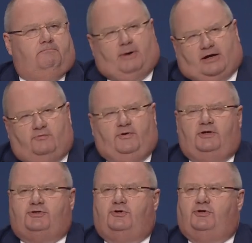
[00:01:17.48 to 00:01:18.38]

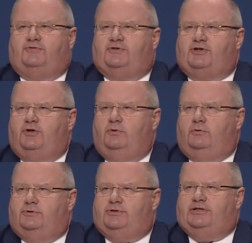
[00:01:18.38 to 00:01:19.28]
Battlefield tours for
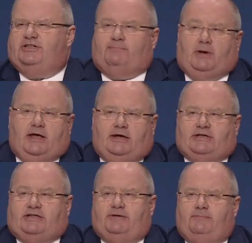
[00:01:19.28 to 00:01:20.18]
schools, displays,
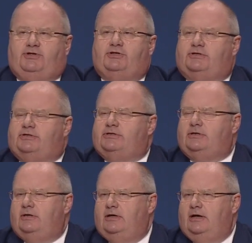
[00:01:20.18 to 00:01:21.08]
exhibitions,
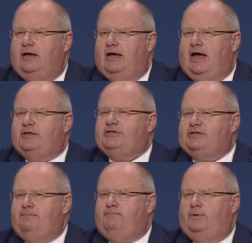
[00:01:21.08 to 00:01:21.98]
and
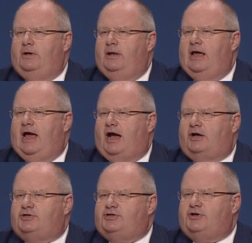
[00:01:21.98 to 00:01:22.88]
simple
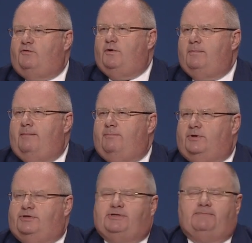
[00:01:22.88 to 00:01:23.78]
acts of
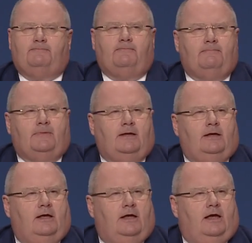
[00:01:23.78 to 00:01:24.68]
remembrance.
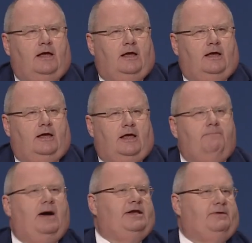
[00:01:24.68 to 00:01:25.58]

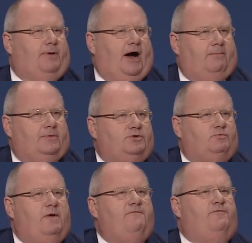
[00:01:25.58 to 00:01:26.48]
In my department,
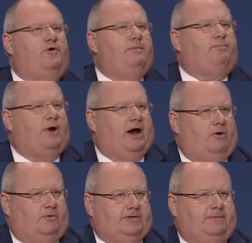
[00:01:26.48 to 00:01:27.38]
we're very
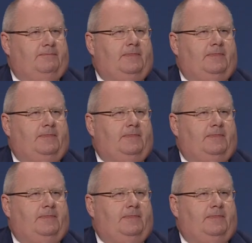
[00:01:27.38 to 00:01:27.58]
proud